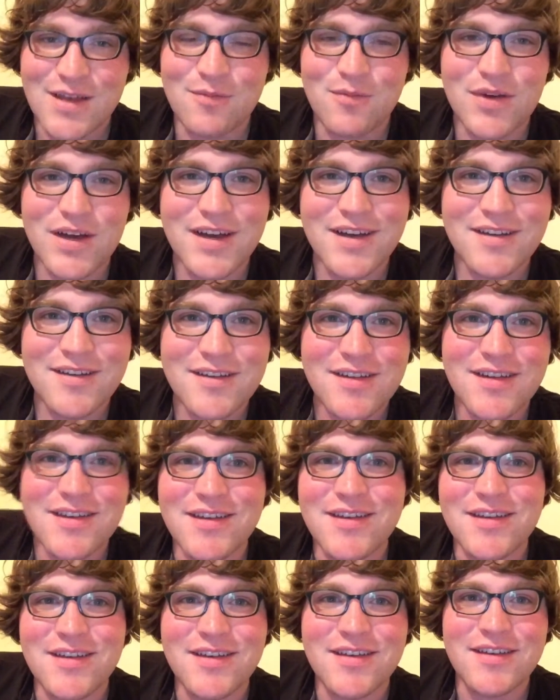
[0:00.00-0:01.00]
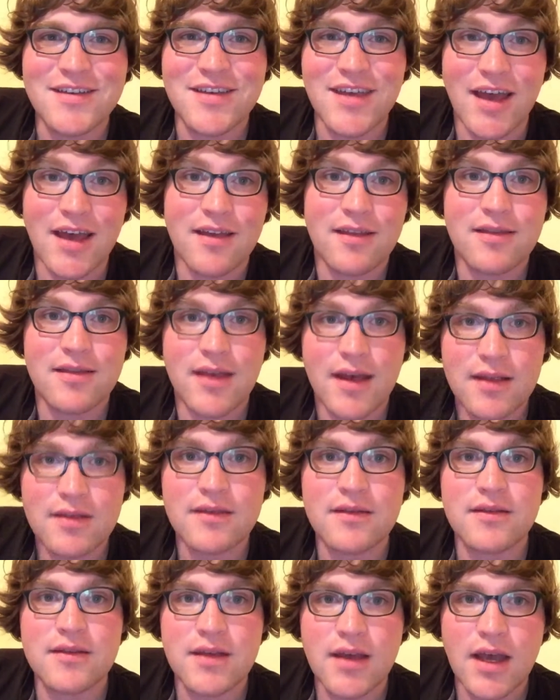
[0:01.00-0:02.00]
But yeah,
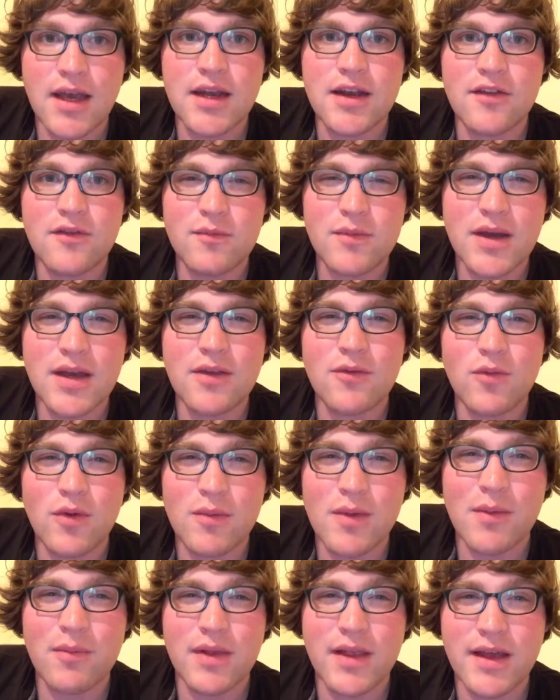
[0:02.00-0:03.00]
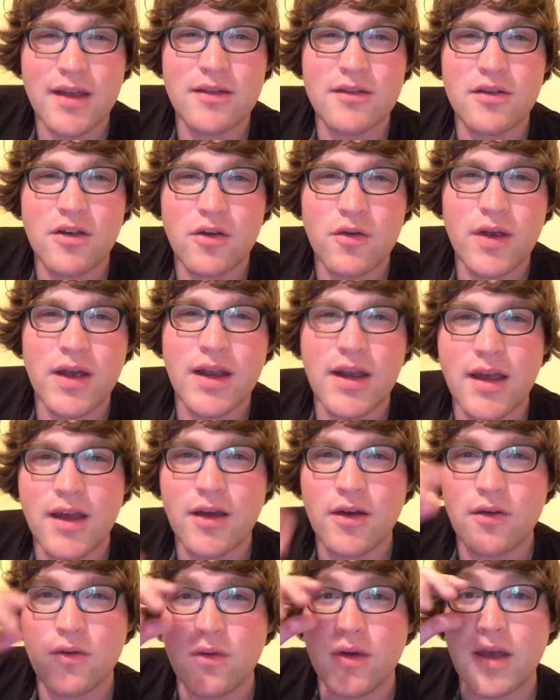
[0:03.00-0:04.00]
that's kind of where my plans are right
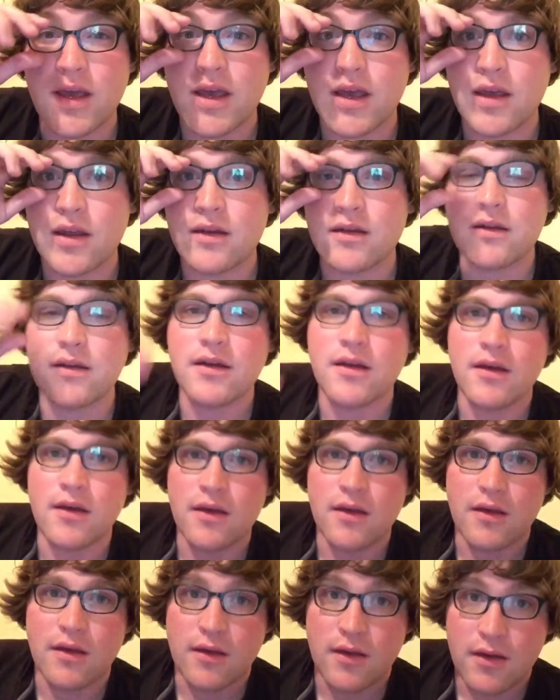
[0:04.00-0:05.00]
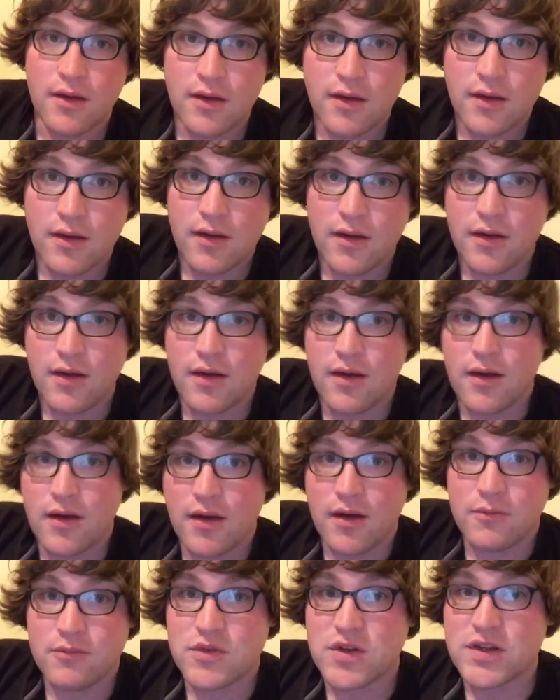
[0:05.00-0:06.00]
now, and
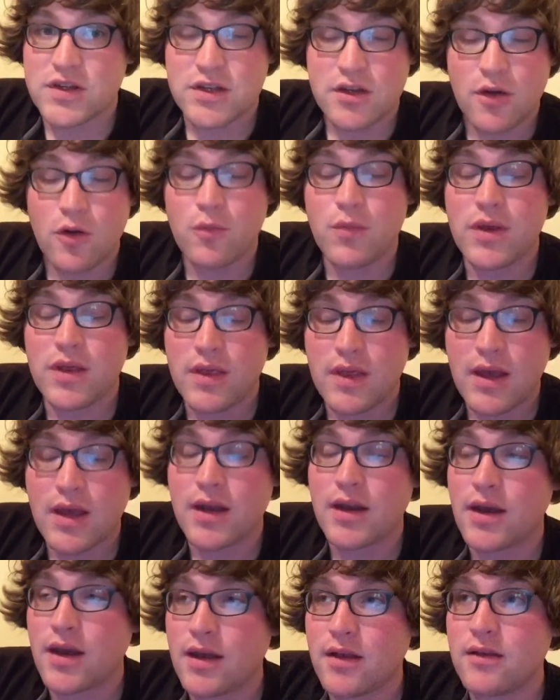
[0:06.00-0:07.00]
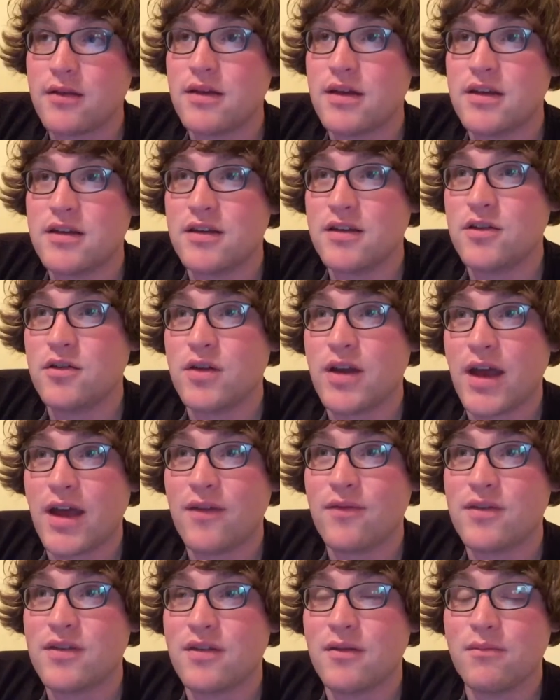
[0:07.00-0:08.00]
I'm just hoping that I'll continue to
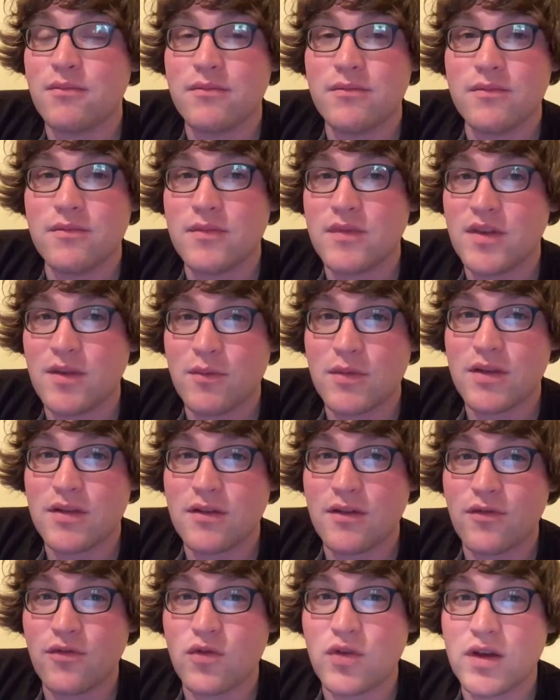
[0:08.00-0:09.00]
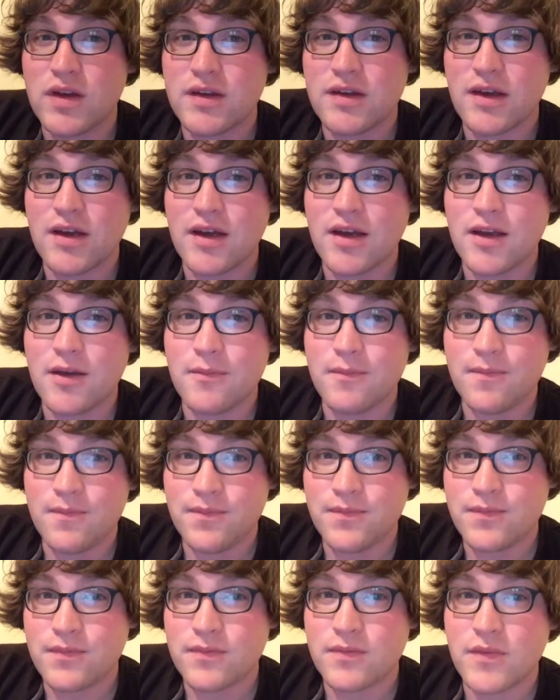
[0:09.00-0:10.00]
have some semblance of free time.
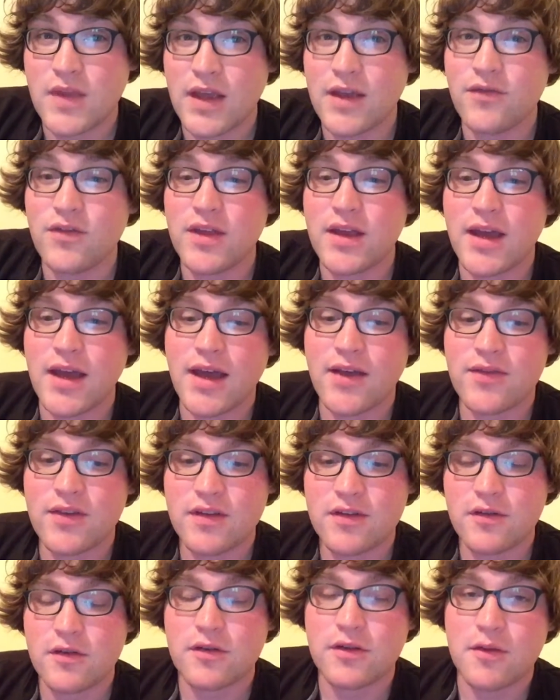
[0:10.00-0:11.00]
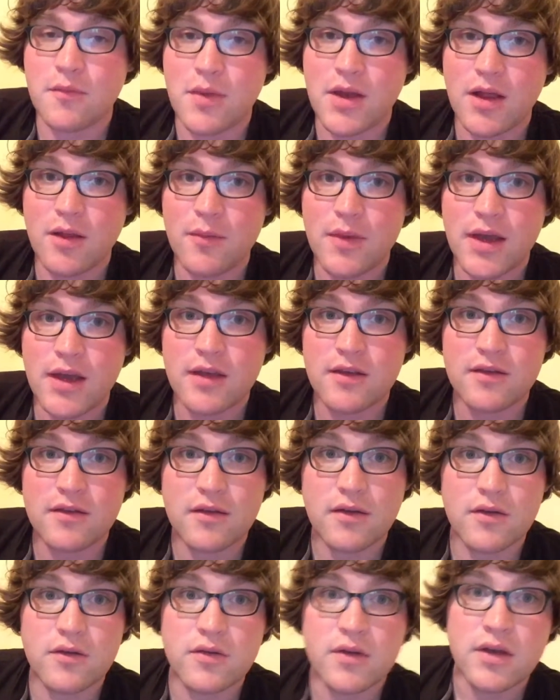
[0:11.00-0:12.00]
Thankfully, I have this little lapel mic,
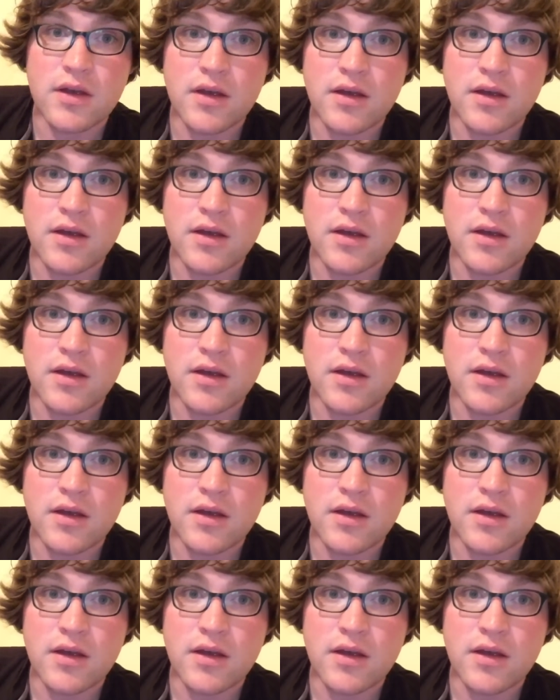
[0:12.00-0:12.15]
so